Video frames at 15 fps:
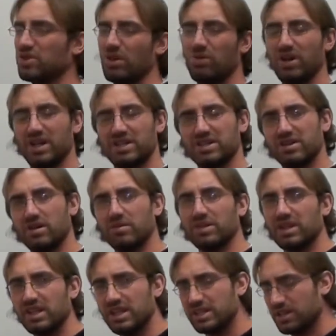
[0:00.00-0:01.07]
so I want to start with
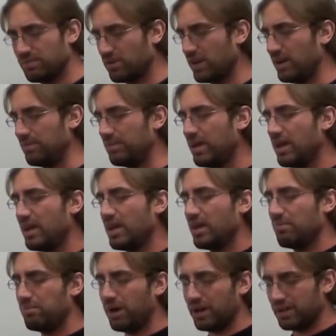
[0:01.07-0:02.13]
an easy problem.
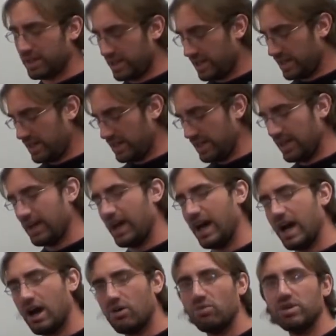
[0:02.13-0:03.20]
But
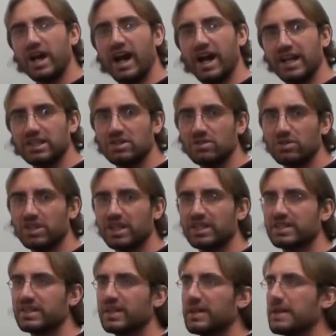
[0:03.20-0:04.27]
how would I do
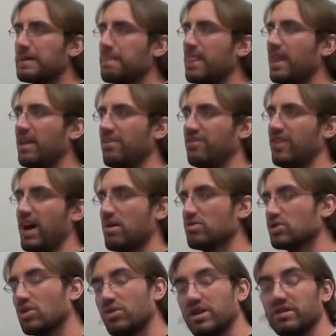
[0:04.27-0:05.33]
this if I
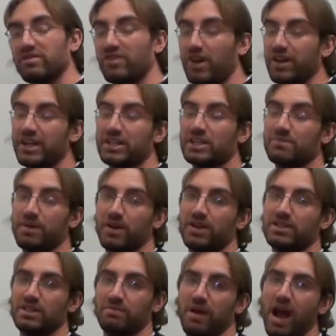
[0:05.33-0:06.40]
was already very
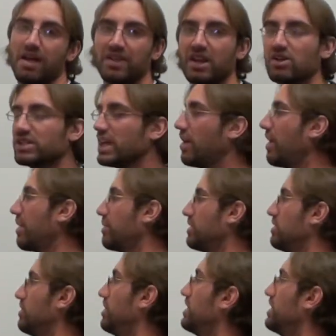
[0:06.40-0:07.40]
experienced in math? Here's how I would do